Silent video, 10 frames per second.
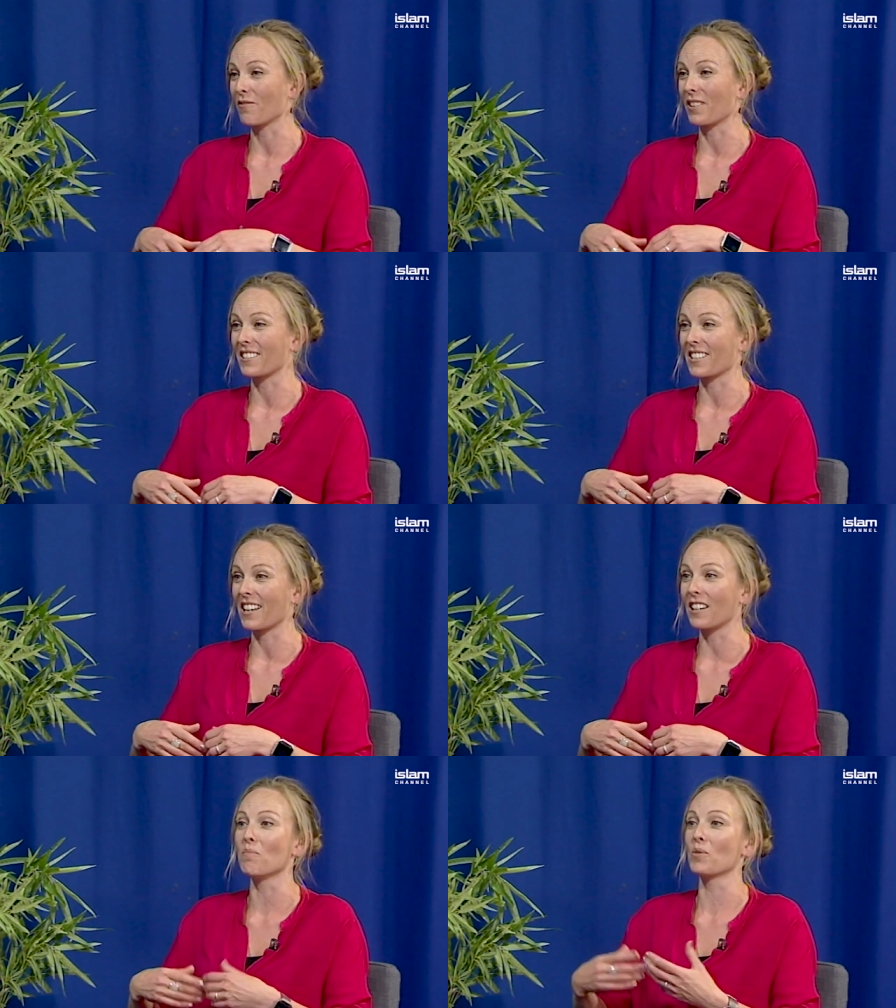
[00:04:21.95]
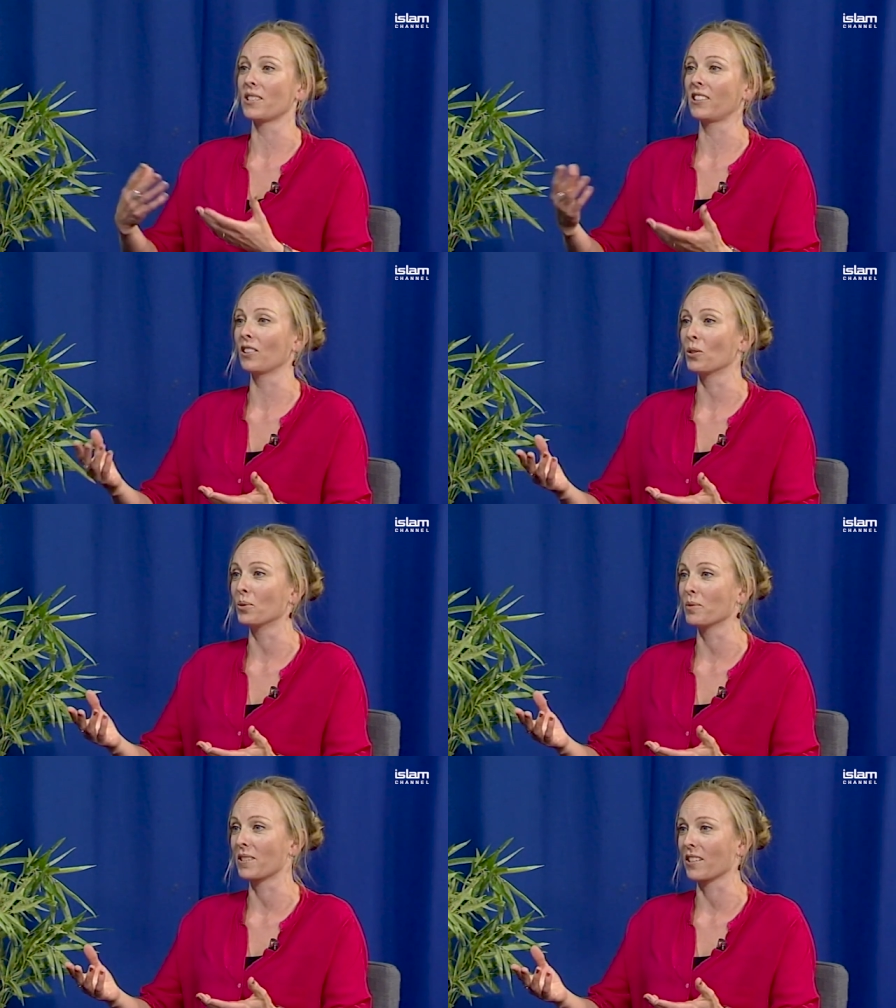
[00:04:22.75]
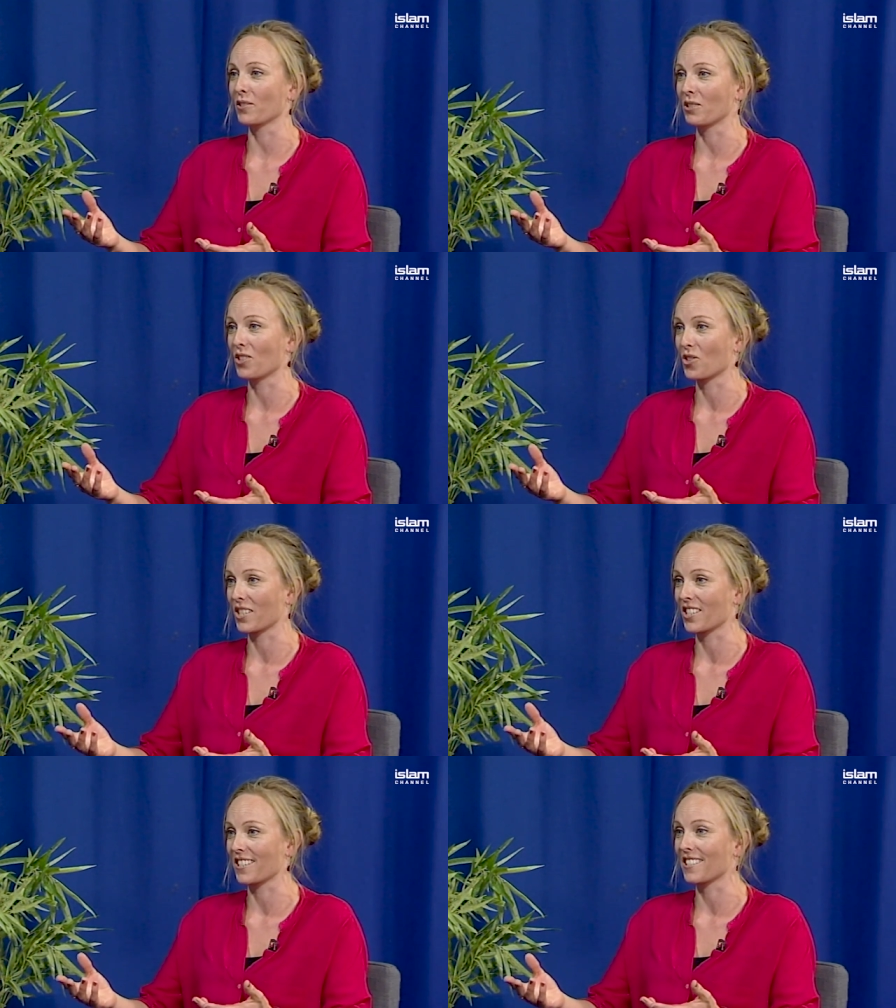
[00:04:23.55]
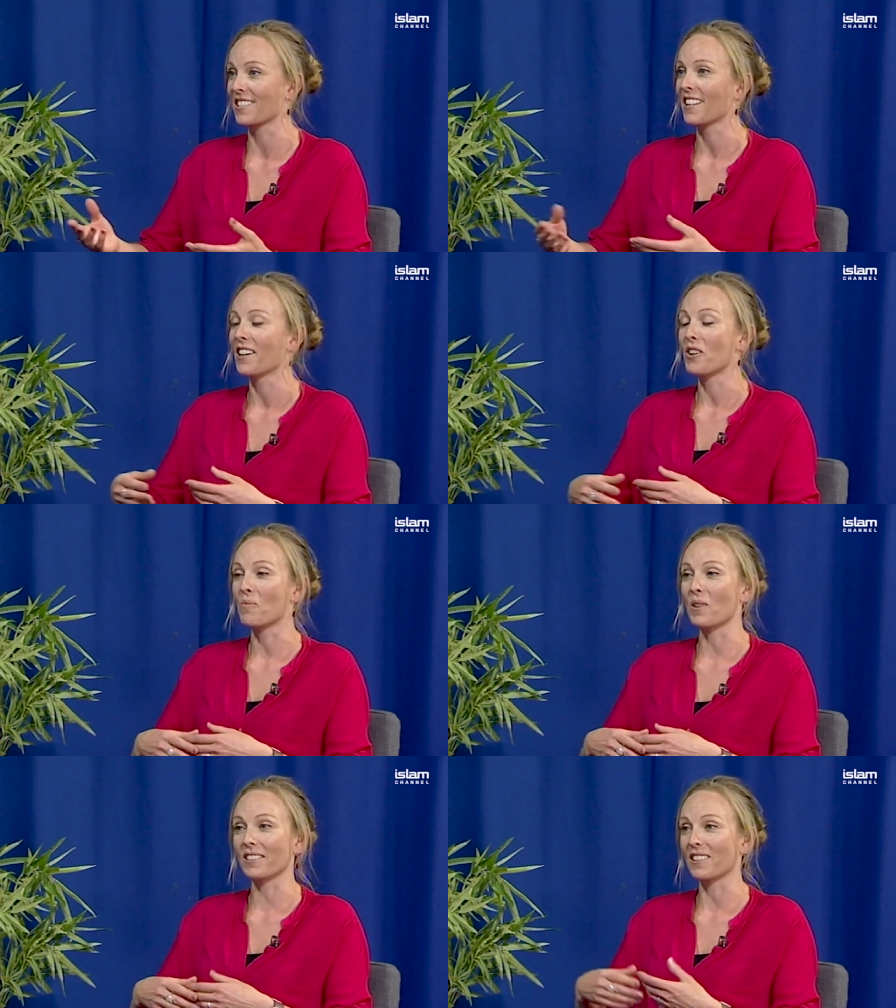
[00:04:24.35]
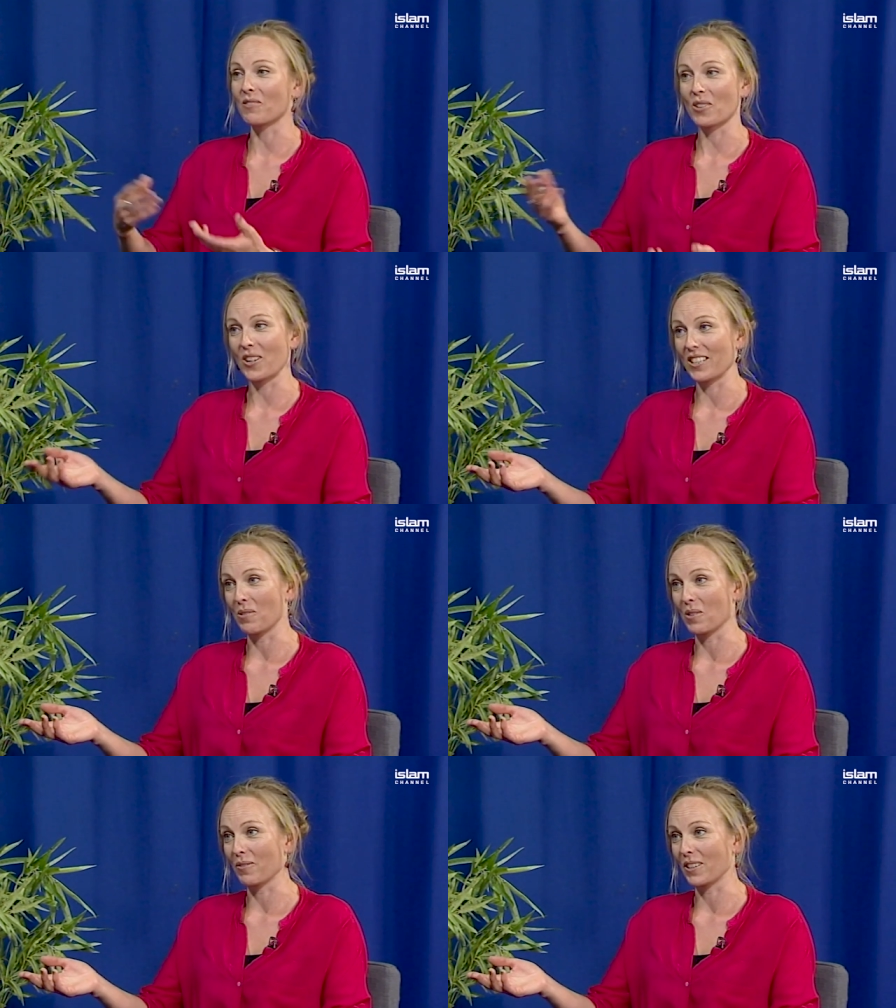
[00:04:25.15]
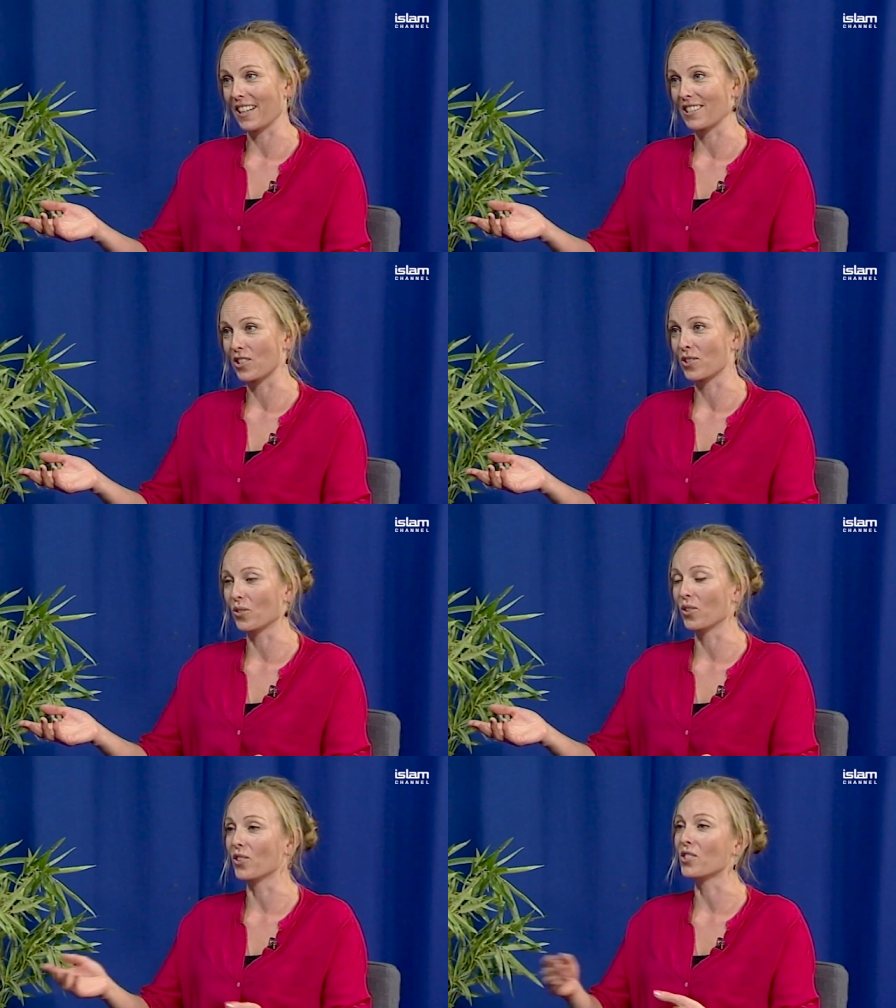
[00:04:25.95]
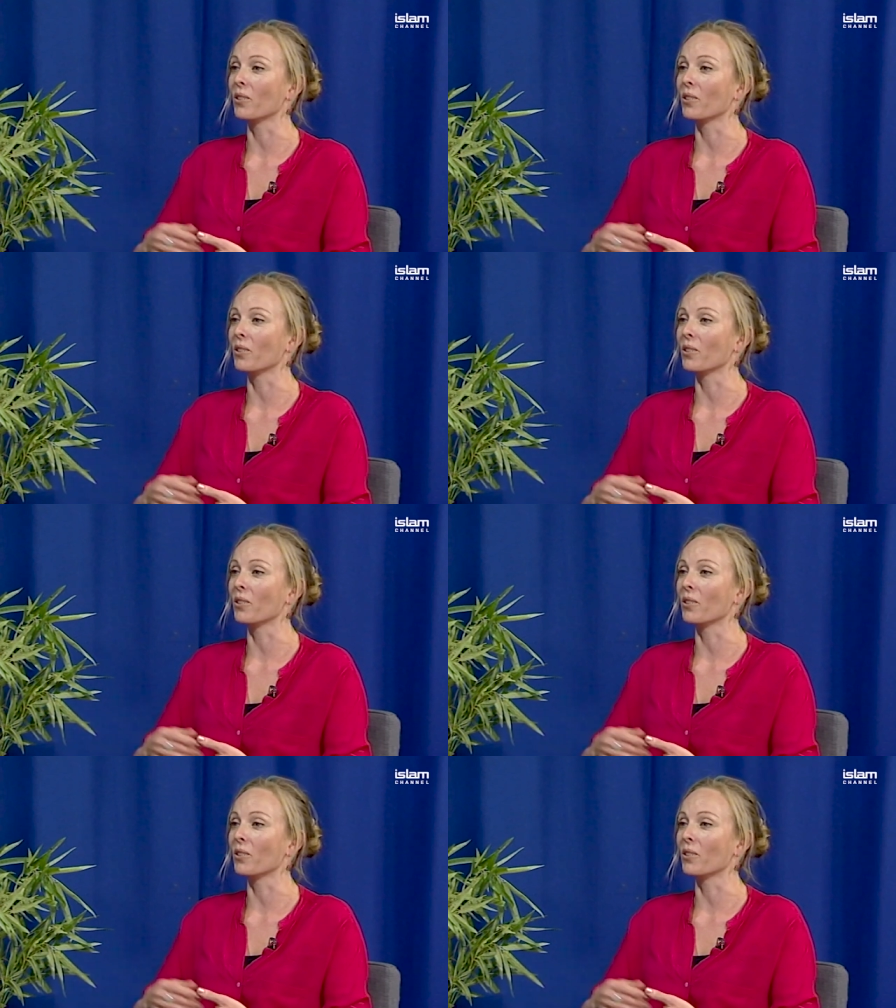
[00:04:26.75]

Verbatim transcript: In fact, anybody can call themselves a nutritionist, whether they've got any qualifications medications or not.